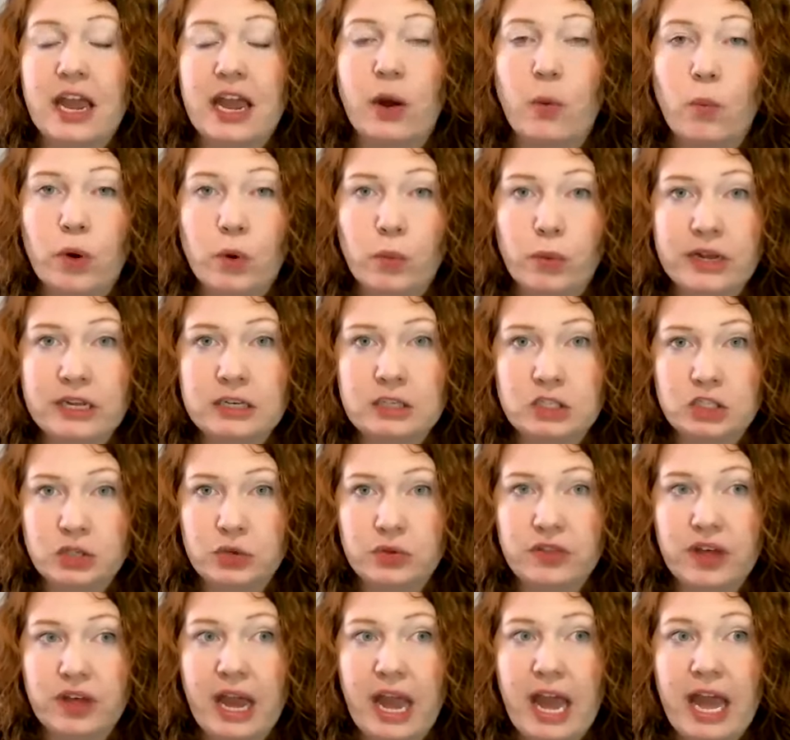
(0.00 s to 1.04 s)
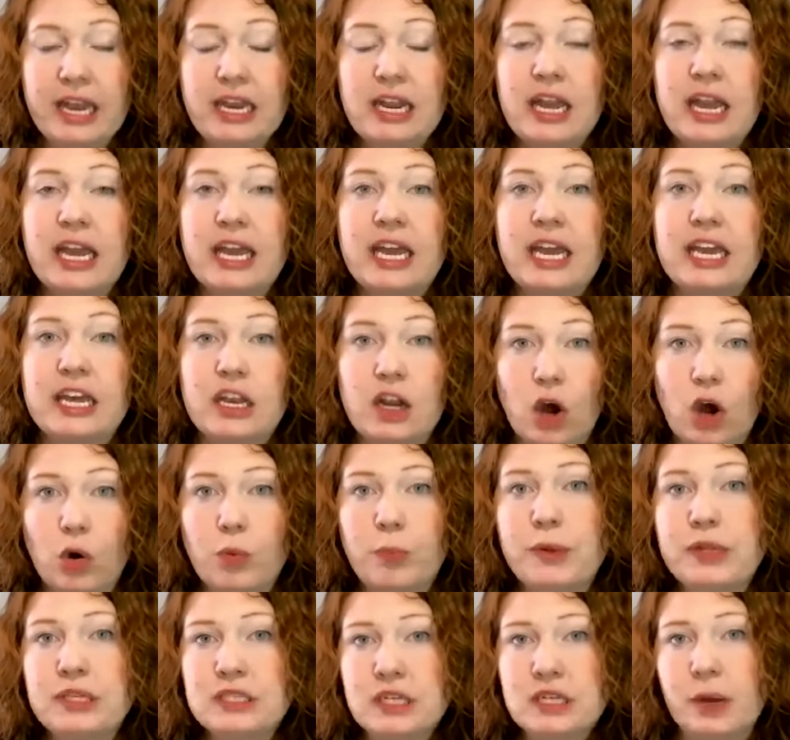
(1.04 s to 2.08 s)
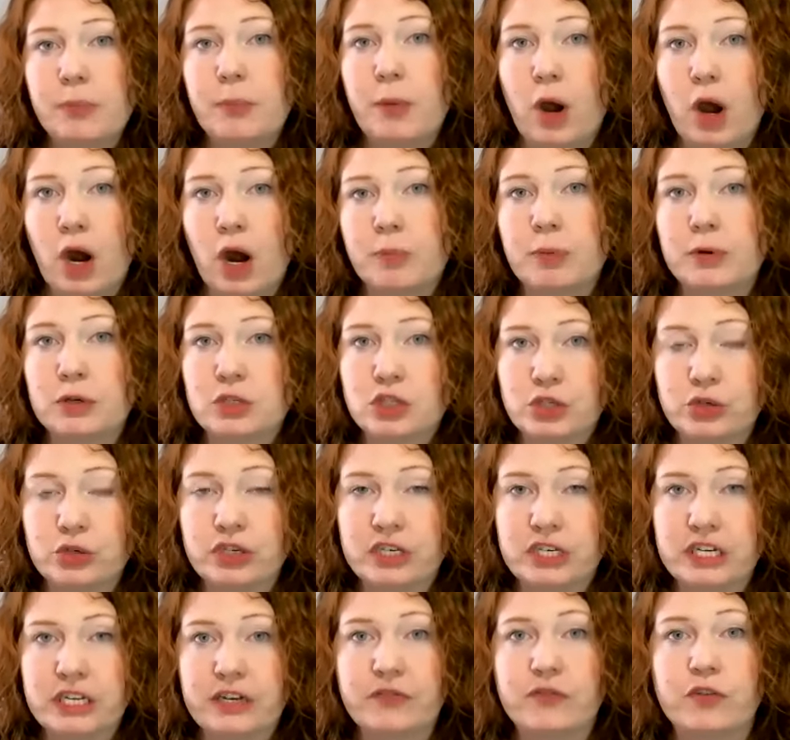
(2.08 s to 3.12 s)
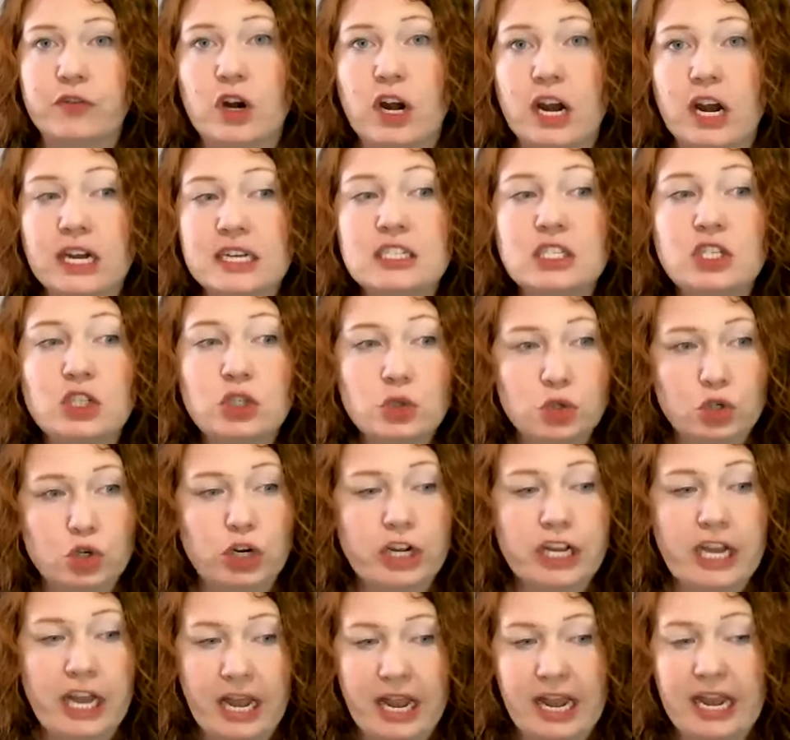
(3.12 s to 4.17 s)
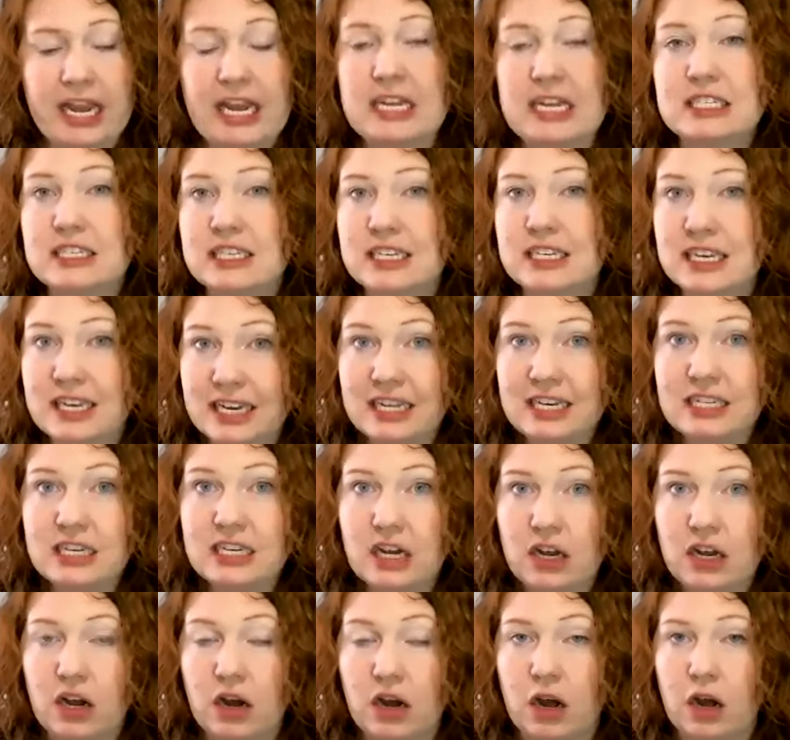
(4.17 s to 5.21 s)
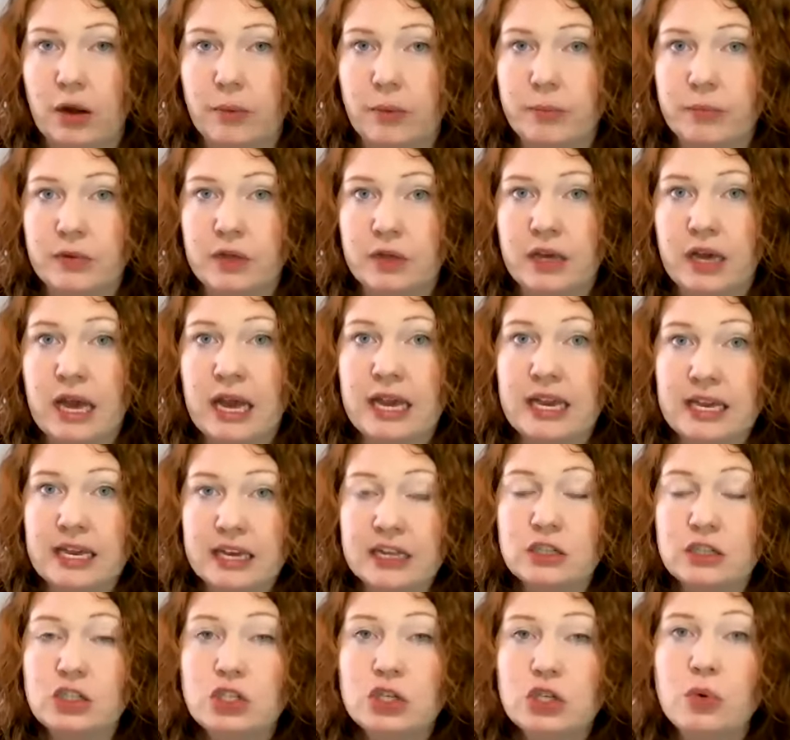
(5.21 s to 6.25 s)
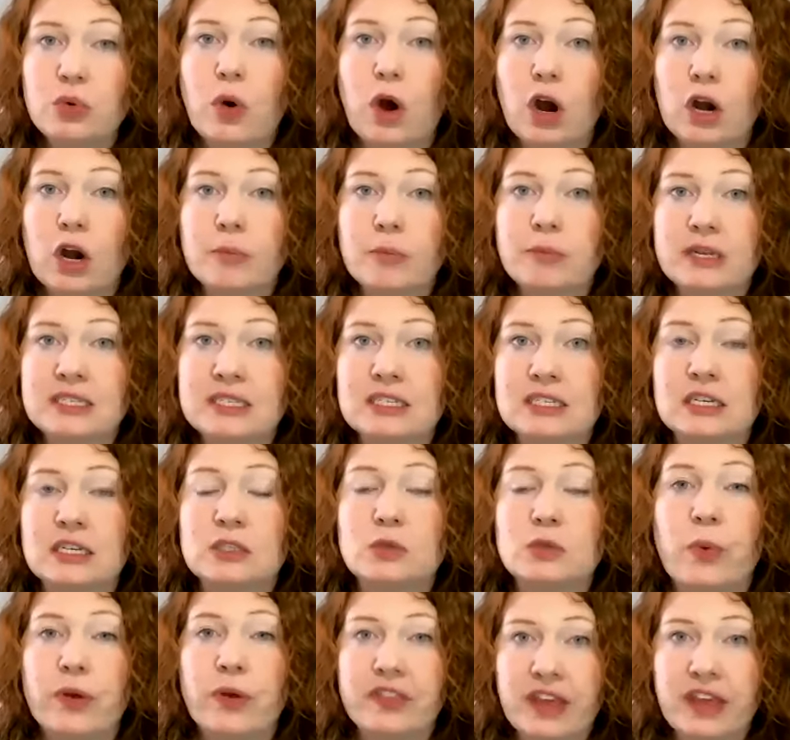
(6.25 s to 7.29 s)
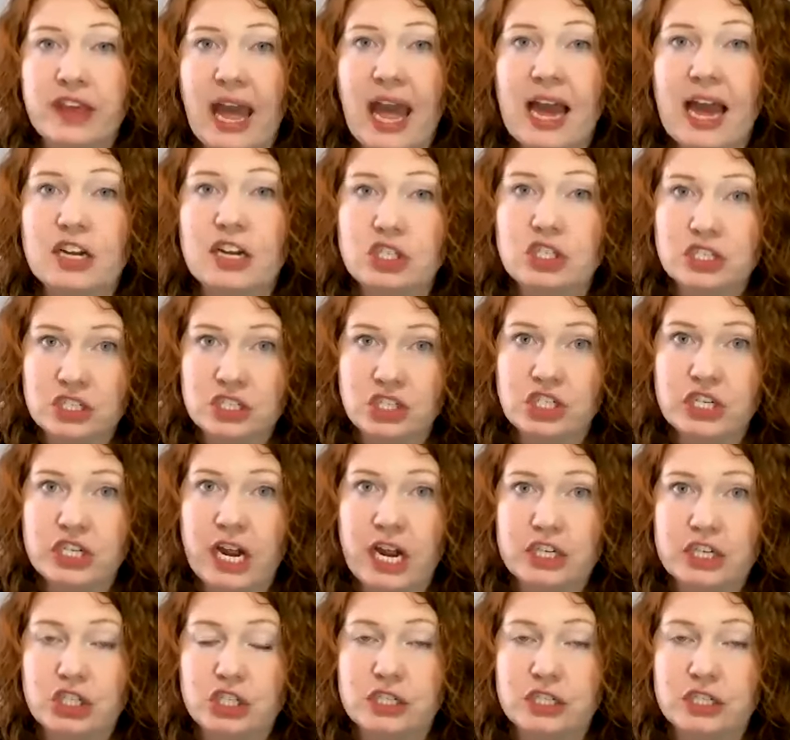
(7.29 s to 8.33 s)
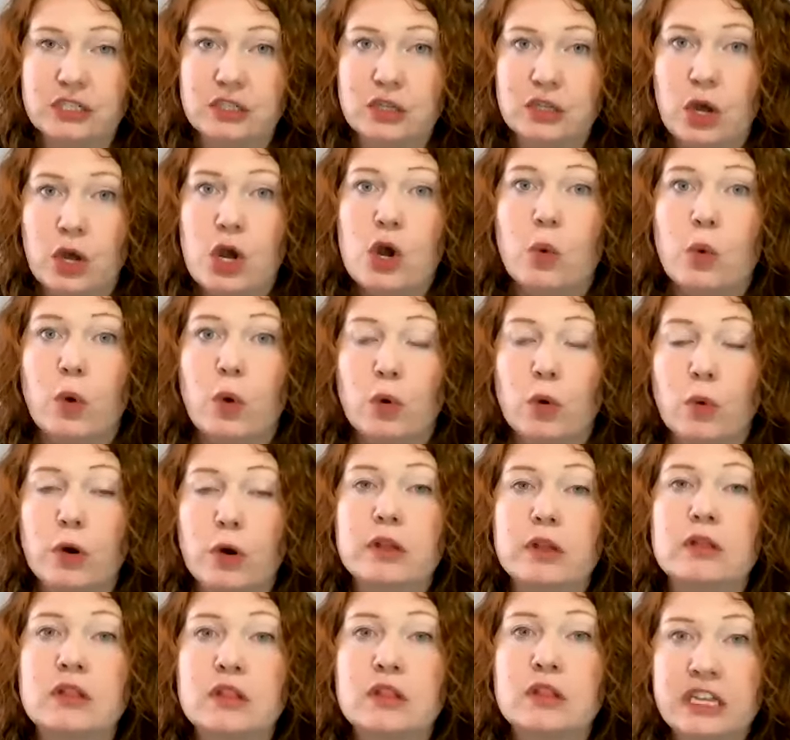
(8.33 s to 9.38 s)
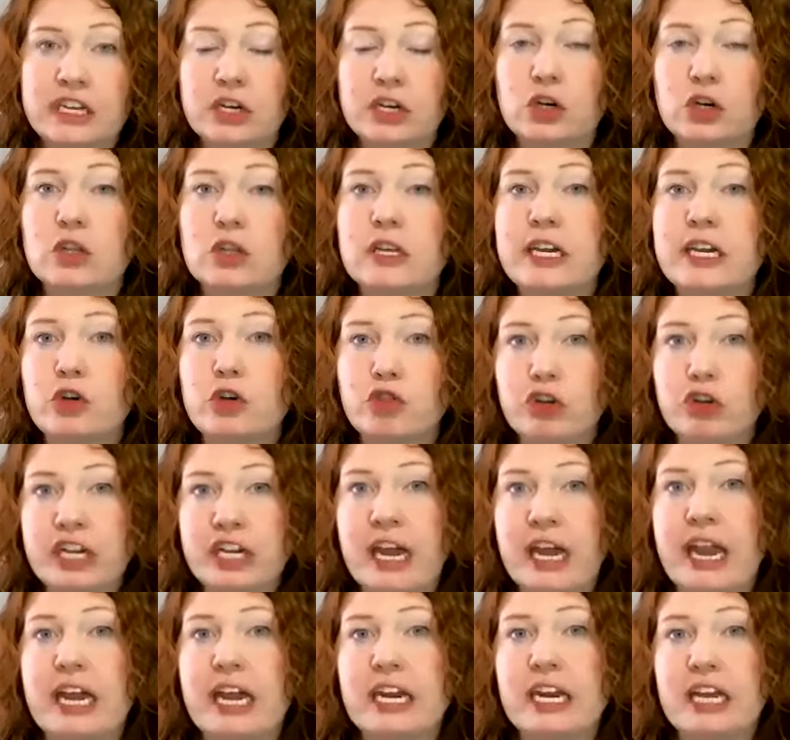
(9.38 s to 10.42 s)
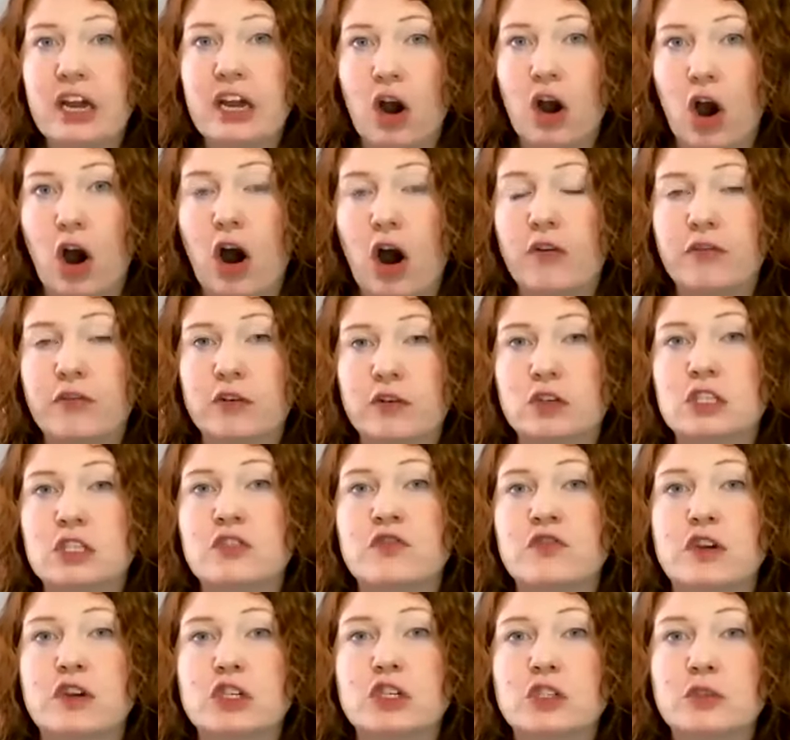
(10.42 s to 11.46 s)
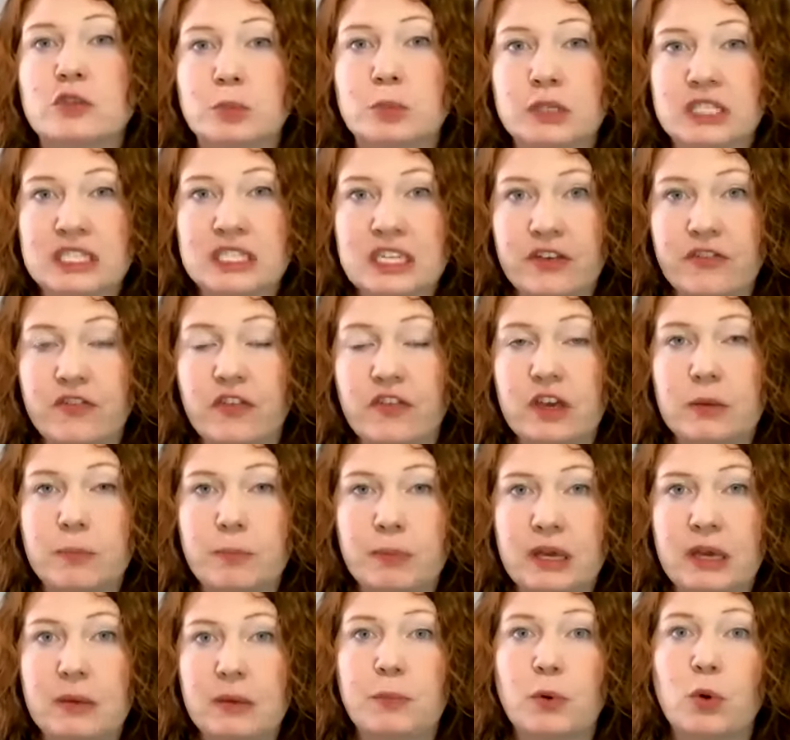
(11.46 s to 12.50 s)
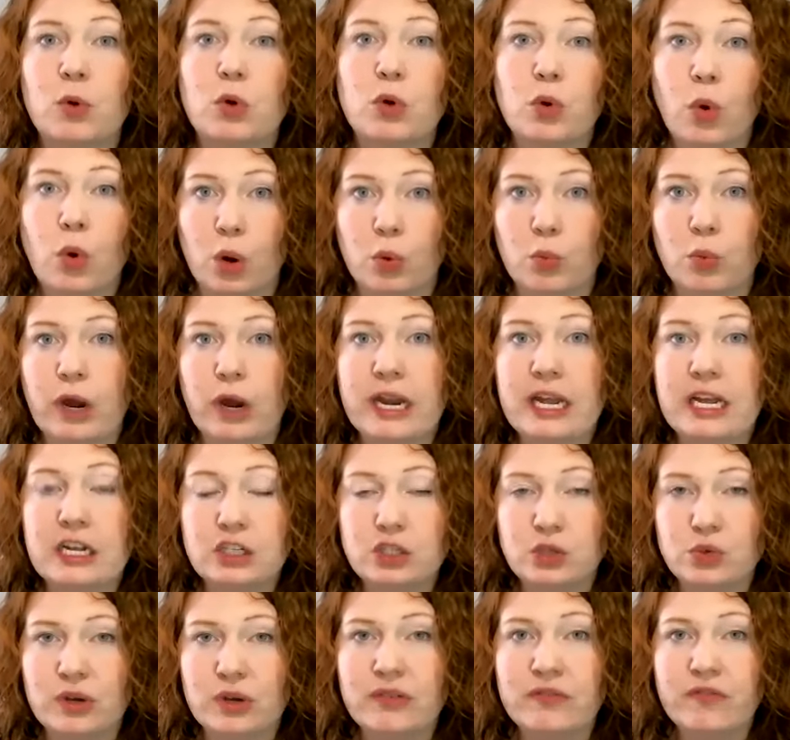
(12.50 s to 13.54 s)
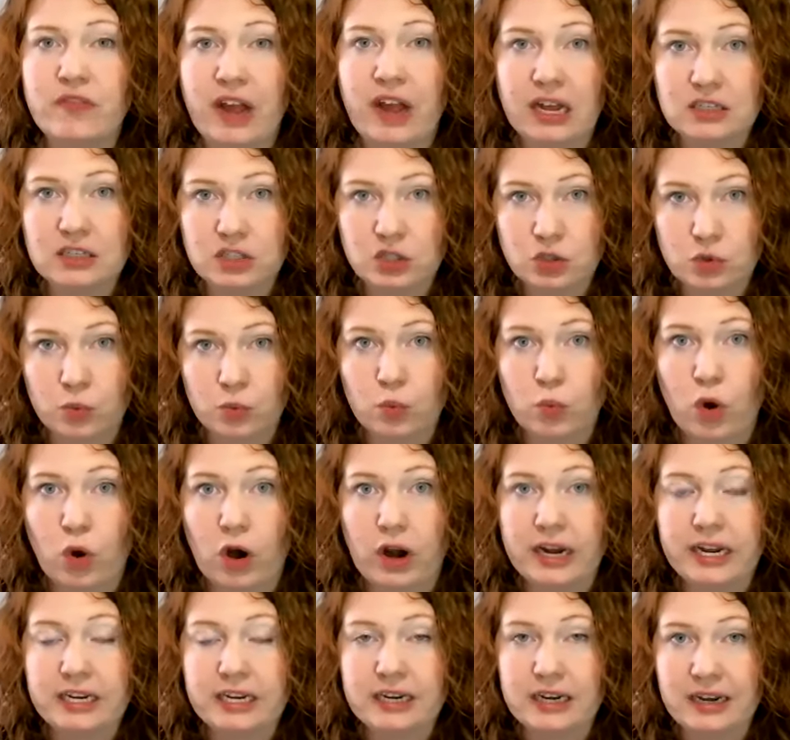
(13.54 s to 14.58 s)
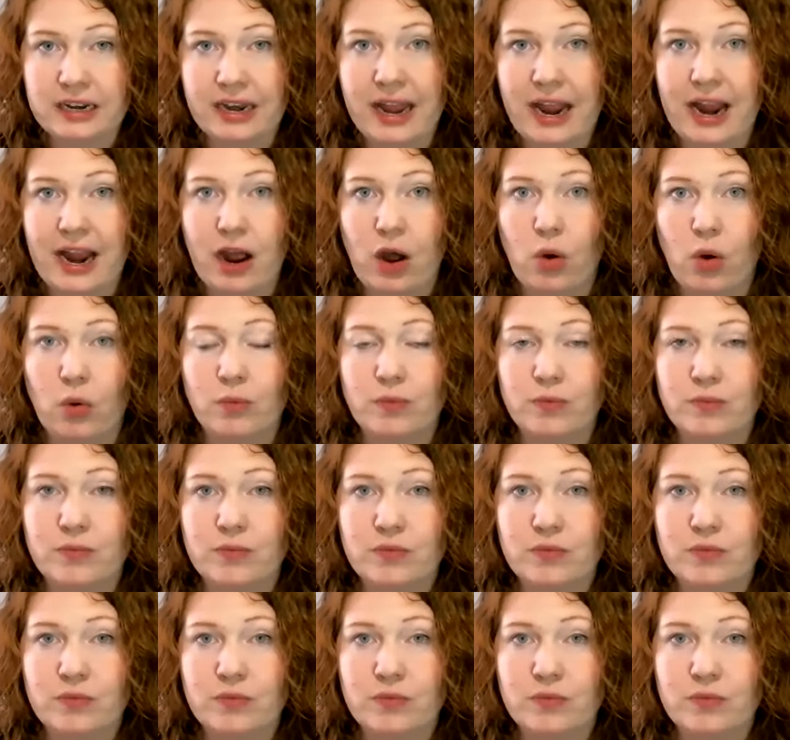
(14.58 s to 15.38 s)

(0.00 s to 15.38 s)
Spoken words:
And when we do that, it opens up opportunity for us to create income into our business with cash injections, where we're literally creating offers for specific people who are ready to invest right now.